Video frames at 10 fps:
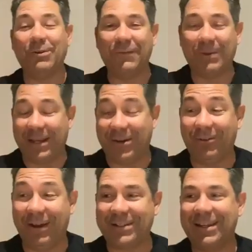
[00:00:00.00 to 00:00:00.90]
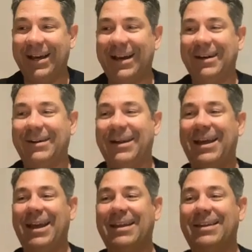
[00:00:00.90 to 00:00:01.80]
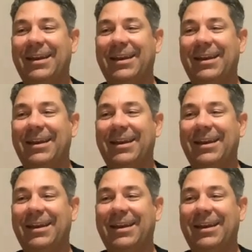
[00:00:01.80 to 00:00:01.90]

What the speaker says: it be? Correct. And